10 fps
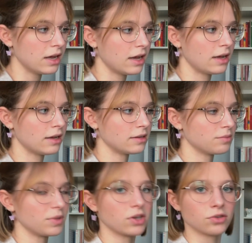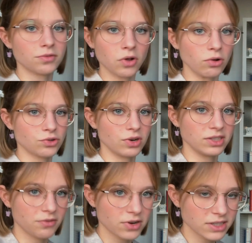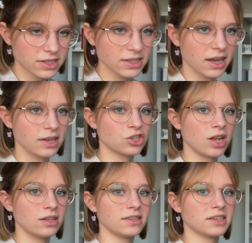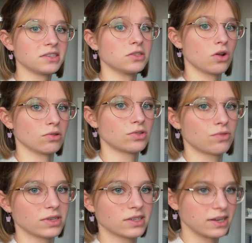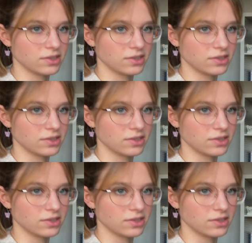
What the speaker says: and because of cultural differences, and Janley does not trust